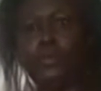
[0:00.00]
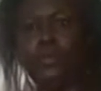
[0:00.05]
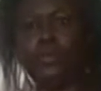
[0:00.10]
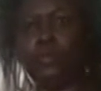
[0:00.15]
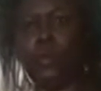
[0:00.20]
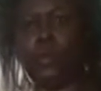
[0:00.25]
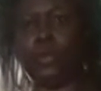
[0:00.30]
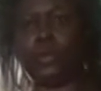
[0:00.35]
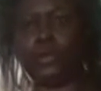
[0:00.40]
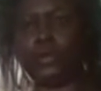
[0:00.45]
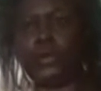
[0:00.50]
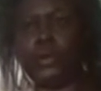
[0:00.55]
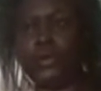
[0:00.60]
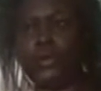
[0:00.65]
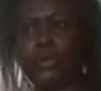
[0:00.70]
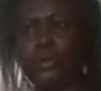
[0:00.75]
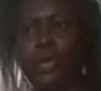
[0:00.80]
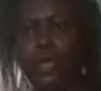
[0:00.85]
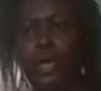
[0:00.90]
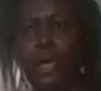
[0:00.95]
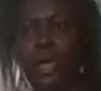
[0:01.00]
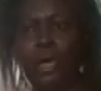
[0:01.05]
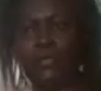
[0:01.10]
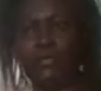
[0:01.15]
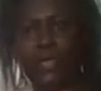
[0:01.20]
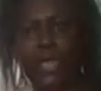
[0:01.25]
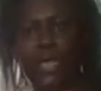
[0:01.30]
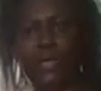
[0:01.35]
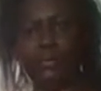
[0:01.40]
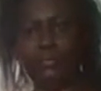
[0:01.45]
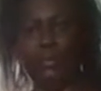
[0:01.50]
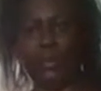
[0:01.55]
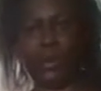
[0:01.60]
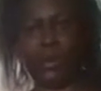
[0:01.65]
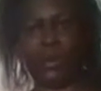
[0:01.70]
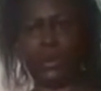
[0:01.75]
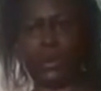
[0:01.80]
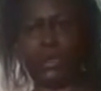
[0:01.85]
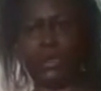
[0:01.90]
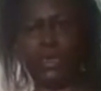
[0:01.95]
Royal Duke of
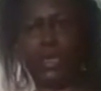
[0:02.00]
Edinburgh,